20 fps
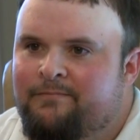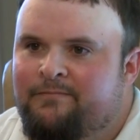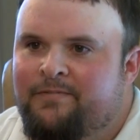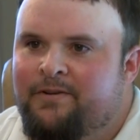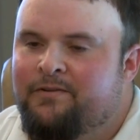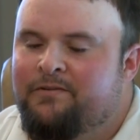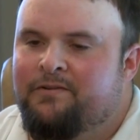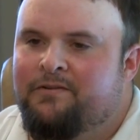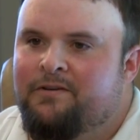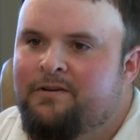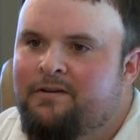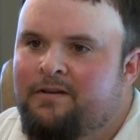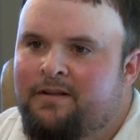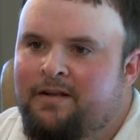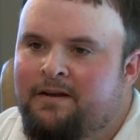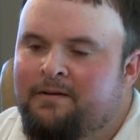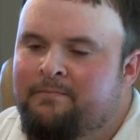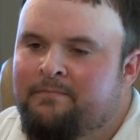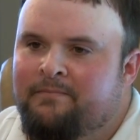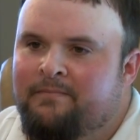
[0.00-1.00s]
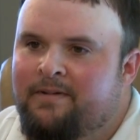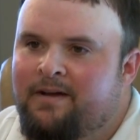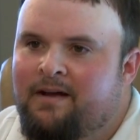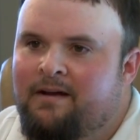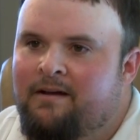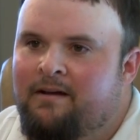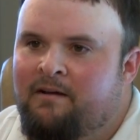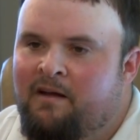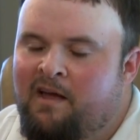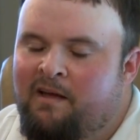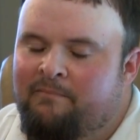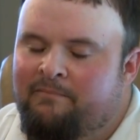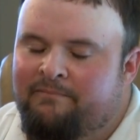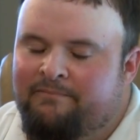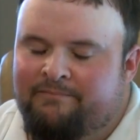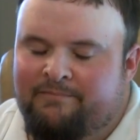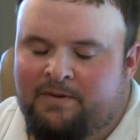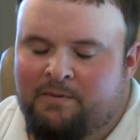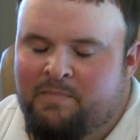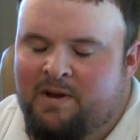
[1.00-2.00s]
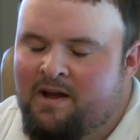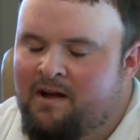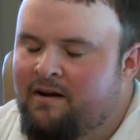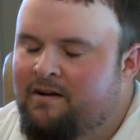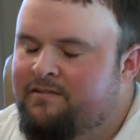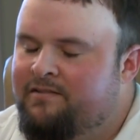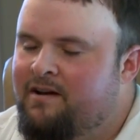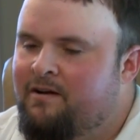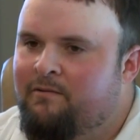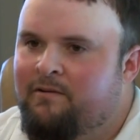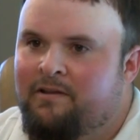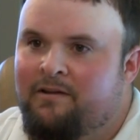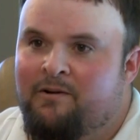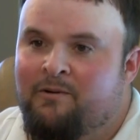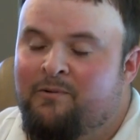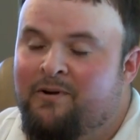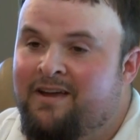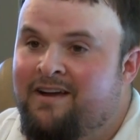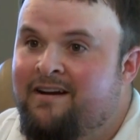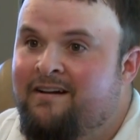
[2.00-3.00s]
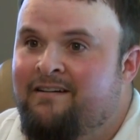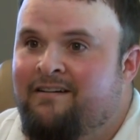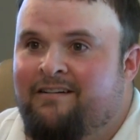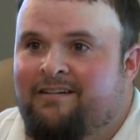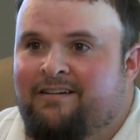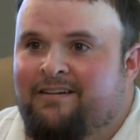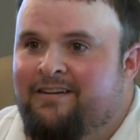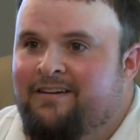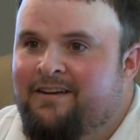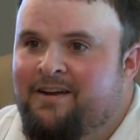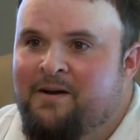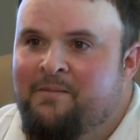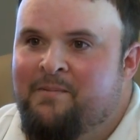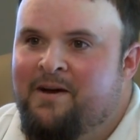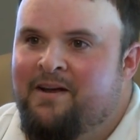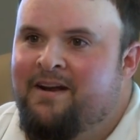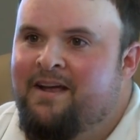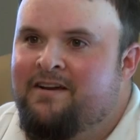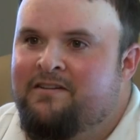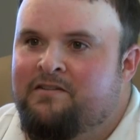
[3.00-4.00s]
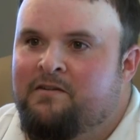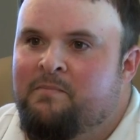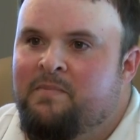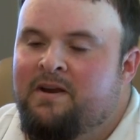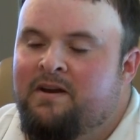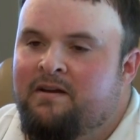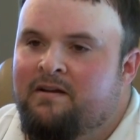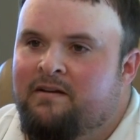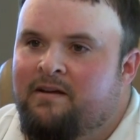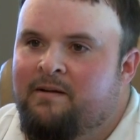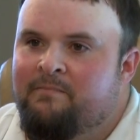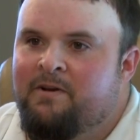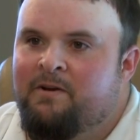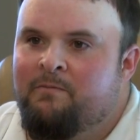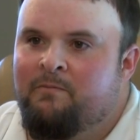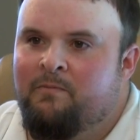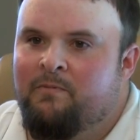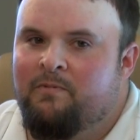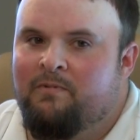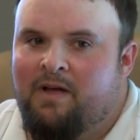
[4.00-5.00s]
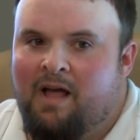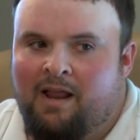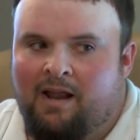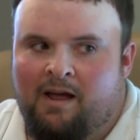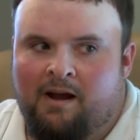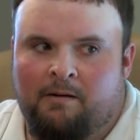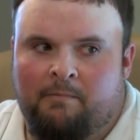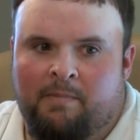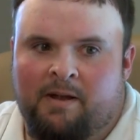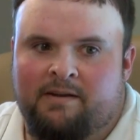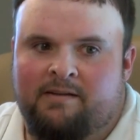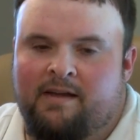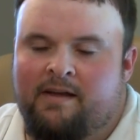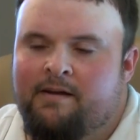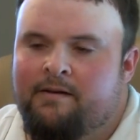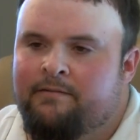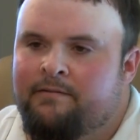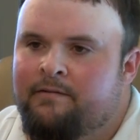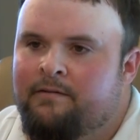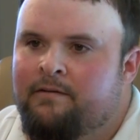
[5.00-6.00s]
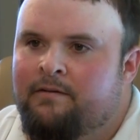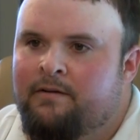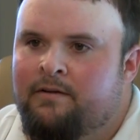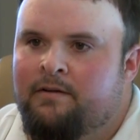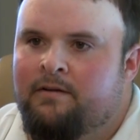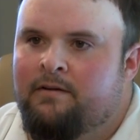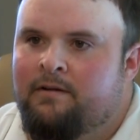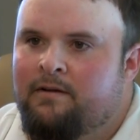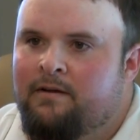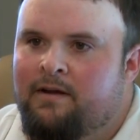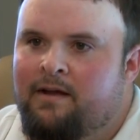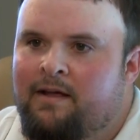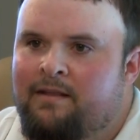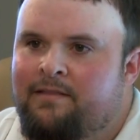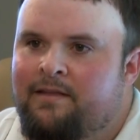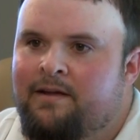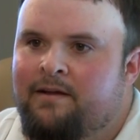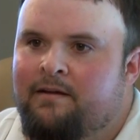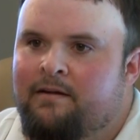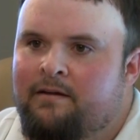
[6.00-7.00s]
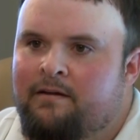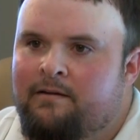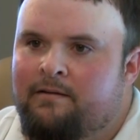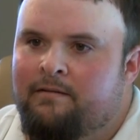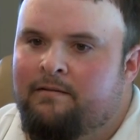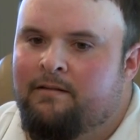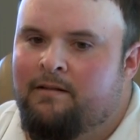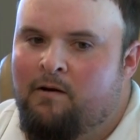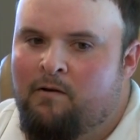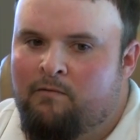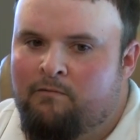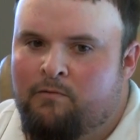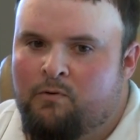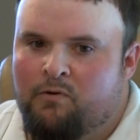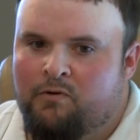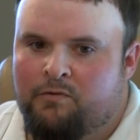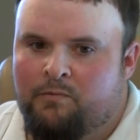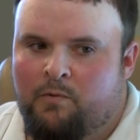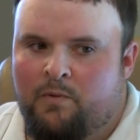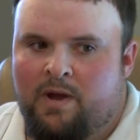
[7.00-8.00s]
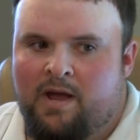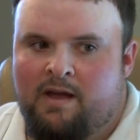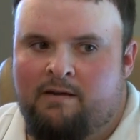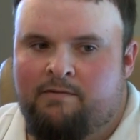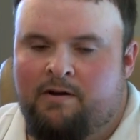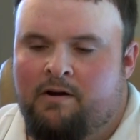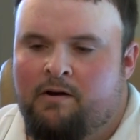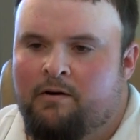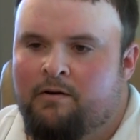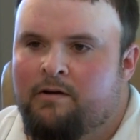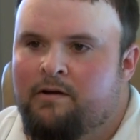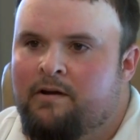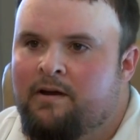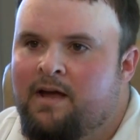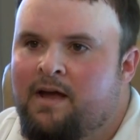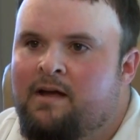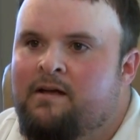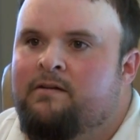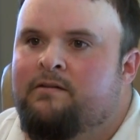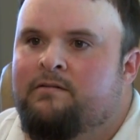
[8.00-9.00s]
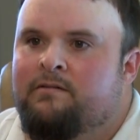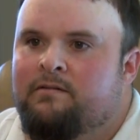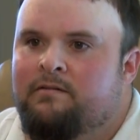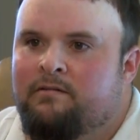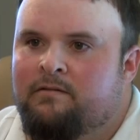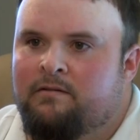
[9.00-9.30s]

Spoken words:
feels good to them. To be honest, I really don't care about national media. I mean, I like my town. I think law enforcement we have here, good guys.